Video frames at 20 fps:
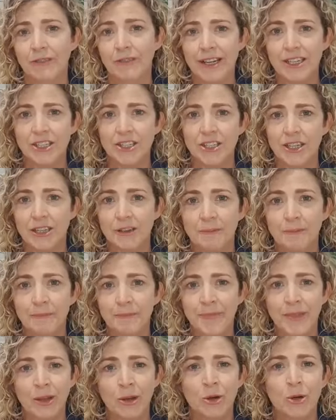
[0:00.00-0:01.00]
reishi
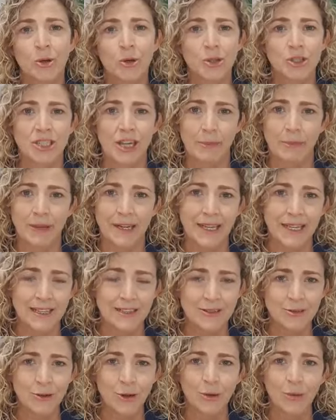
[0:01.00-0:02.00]
or
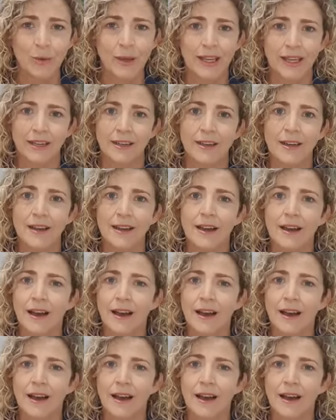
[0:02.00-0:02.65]
Japanese knotweed.